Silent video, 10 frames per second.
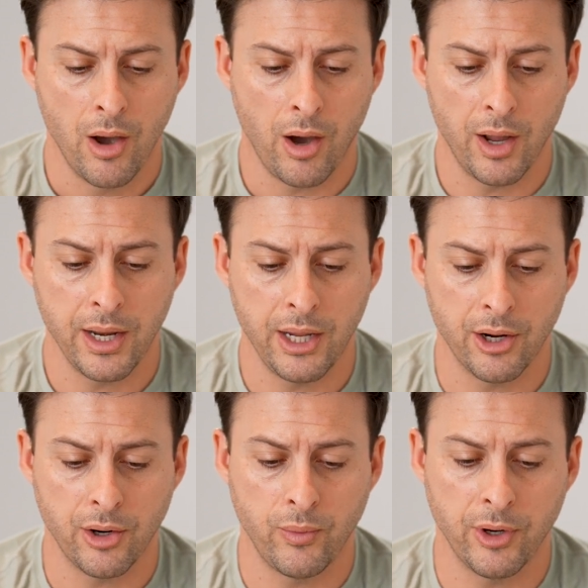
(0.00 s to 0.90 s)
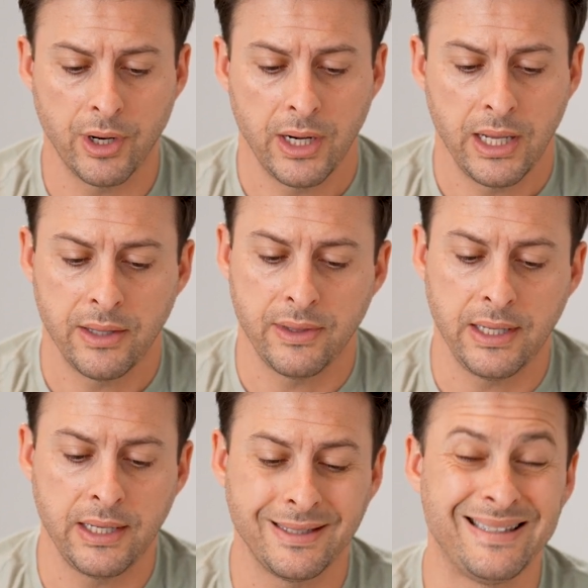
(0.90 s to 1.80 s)
On here, we're going to hit
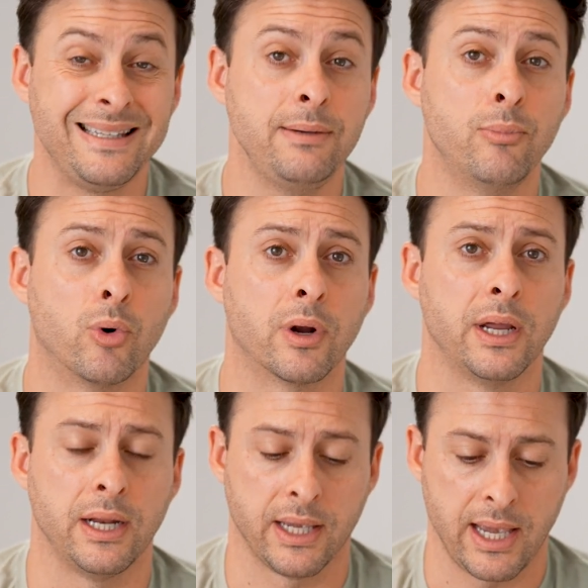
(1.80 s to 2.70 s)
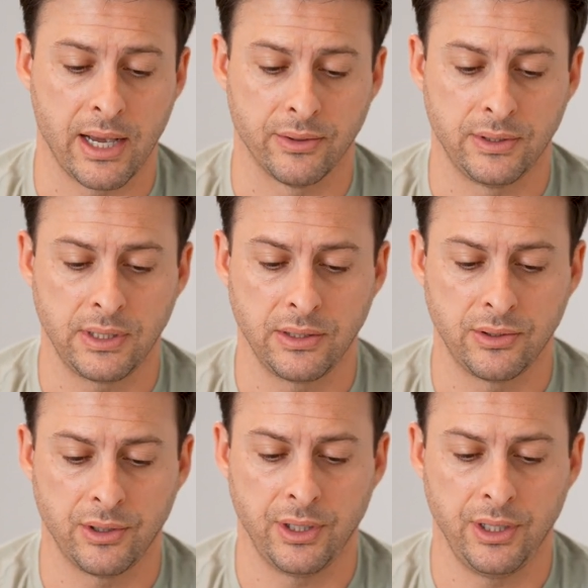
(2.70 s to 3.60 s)
the see more in account
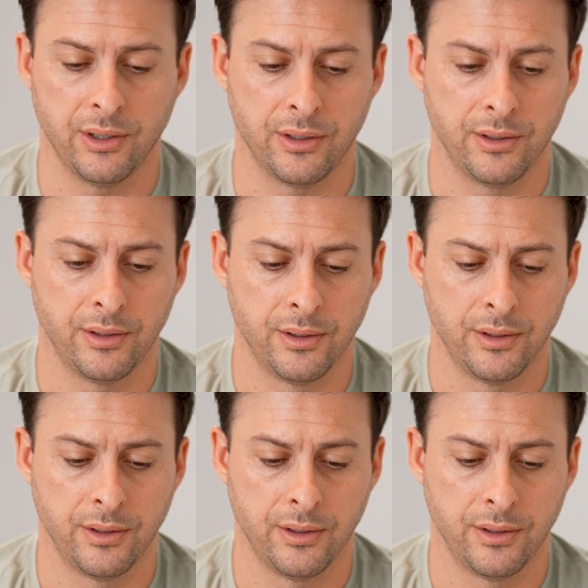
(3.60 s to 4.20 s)
center here.